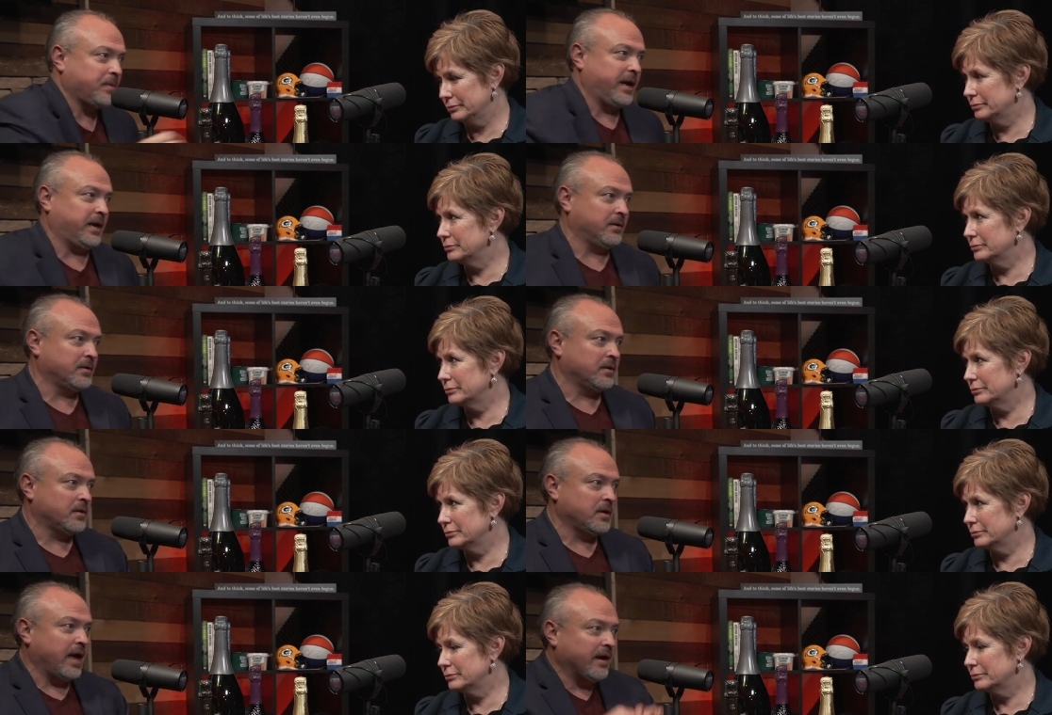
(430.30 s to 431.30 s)
Speaker 1: Spain.
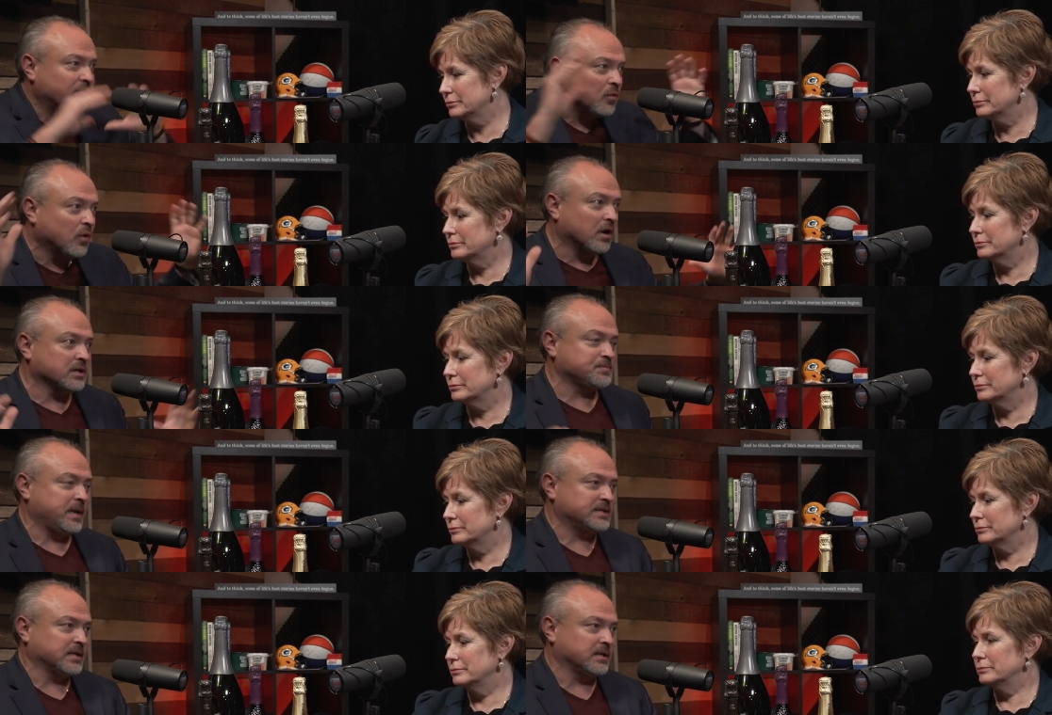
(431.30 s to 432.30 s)
Everywhere else,
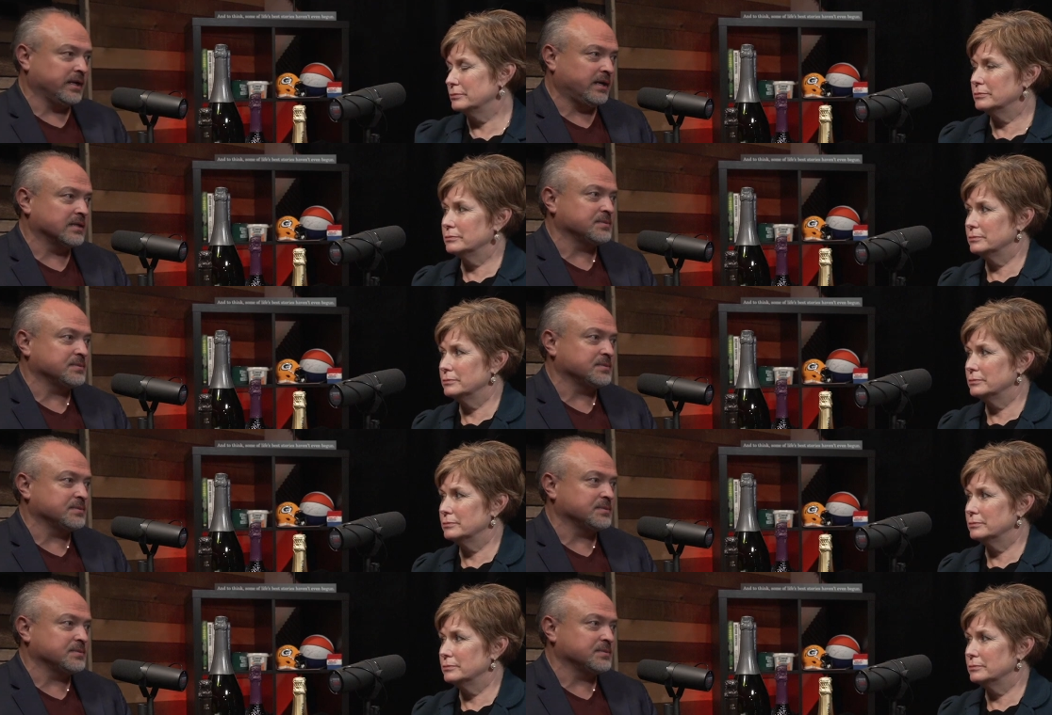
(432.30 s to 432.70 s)
basically, is